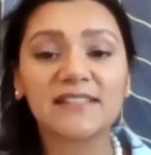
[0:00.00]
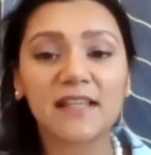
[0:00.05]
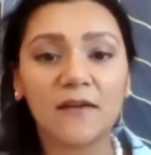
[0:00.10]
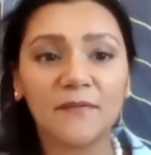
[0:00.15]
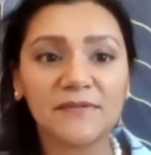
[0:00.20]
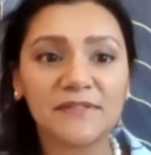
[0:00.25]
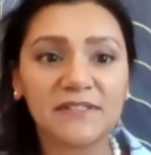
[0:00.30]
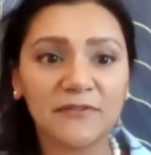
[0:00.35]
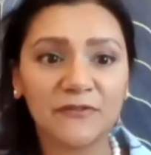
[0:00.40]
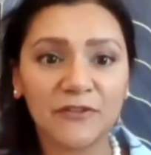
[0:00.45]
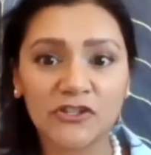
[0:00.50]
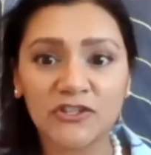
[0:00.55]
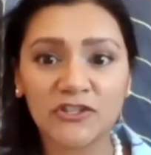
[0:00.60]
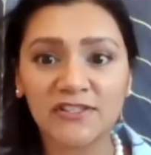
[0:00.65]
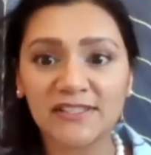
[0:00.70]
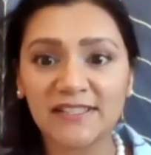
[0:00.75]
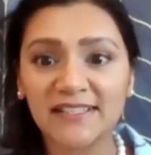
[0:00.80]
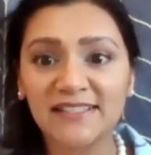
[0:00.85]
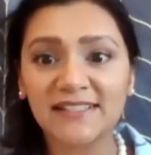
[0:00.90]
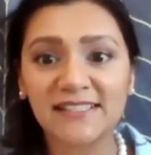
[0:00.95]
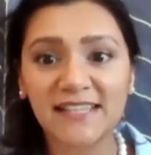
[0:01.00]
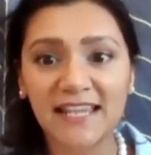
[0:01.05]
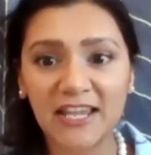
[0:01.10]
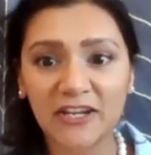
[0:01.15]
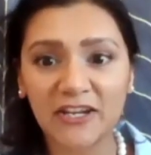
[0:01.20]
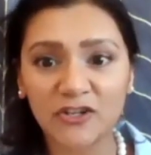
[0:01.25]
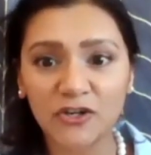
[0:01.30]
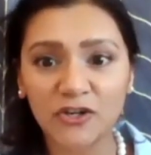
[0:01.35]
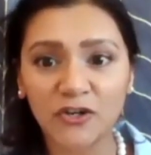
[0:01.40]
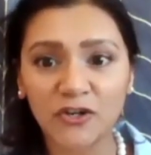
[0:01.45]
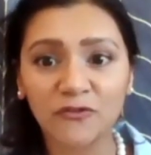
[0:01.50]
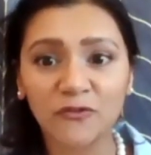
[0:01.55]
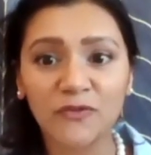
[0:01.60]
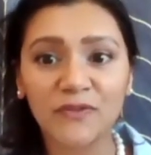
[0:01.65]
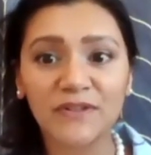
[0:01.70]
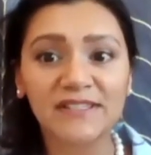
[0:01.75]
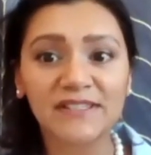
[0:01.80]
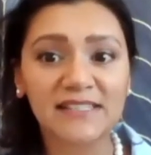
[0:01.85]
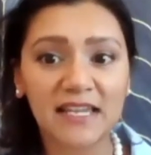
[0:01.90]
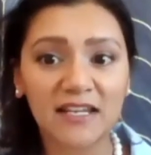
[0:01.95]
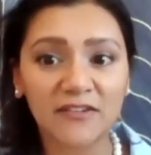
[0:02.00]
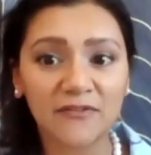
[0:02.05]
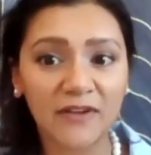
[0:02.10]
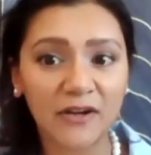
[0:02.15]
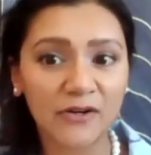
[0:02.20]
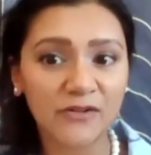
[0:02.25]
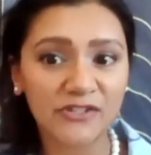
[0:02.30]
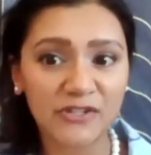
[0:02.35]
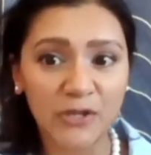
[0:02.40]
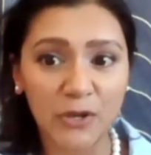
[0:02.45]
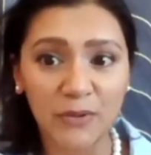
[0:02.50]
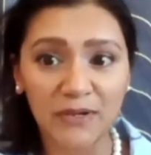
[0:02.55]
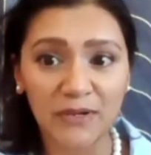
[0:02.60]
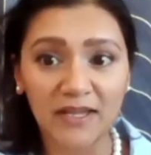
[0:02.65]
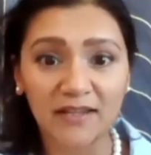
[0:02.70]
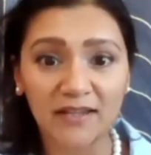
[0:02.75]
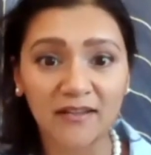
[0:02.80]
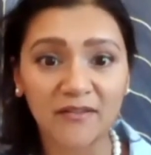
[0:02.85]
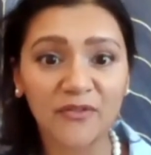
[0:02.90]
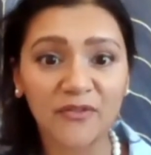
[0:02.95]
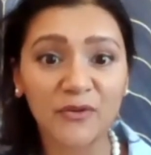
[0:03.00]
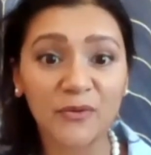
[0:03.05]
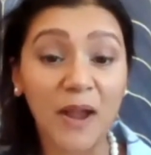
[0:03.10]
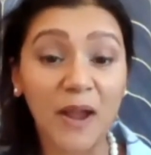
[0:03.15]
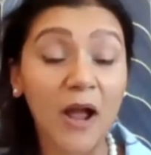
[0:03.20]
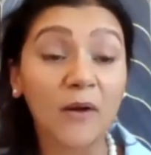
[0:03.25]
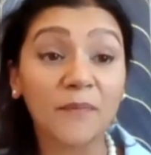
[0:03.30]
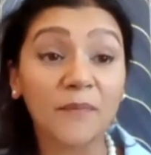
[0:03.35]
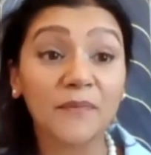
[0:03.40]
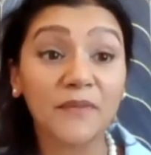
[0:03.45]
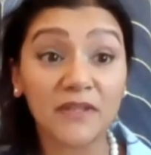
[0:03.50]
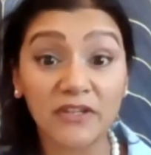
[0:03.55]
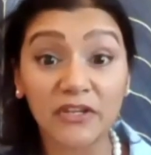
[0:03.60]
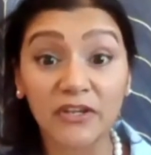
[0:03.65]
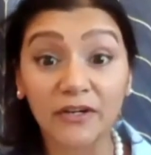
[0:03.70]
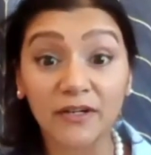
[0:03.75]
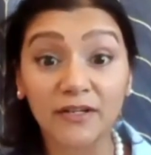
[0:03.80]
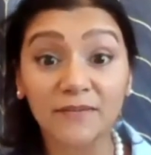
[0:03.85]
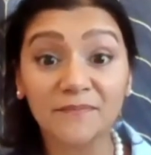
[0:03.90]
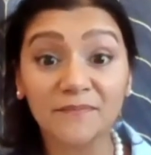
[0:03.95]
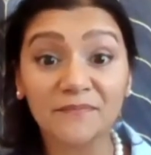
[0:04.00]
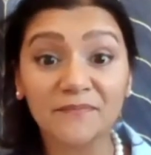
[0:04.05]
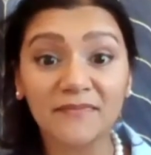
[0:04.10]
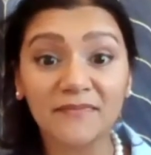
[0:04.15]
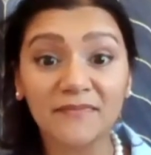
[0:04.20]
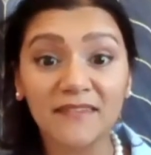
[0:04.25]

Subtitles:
self-sufficiency standard for the state of Arizona throughout the year.